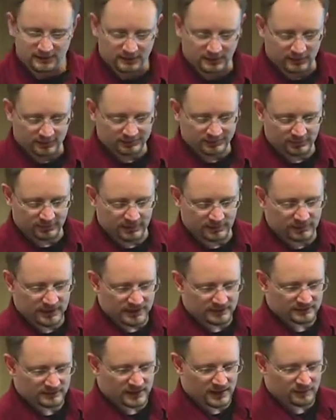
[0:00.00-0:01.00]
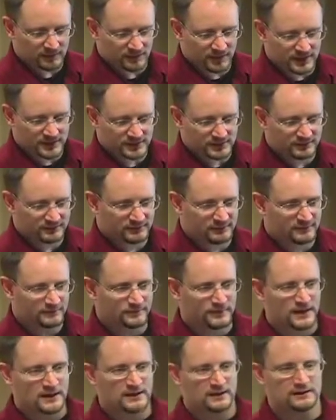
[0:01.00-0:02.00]
Then also impact on operations.
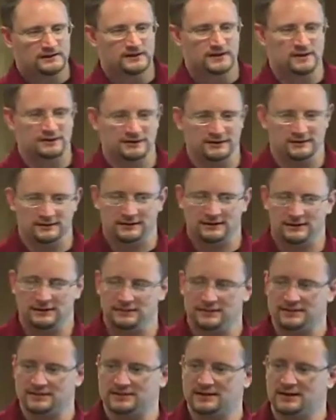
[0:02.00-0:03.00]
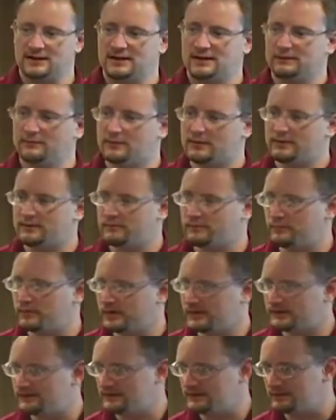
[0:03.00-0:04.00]
Not only is it going to be the time,
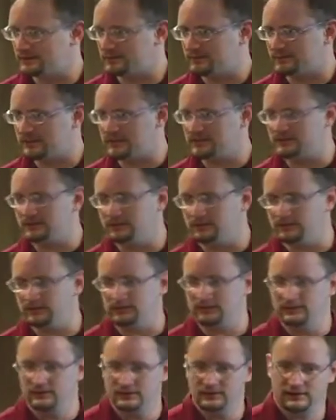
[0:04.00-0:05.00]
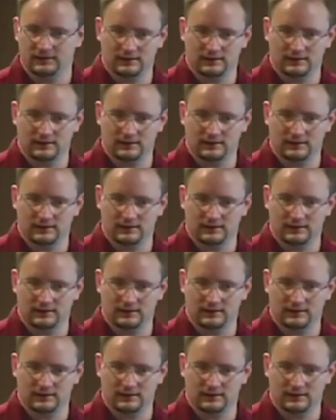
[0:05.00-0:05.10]
but the potential,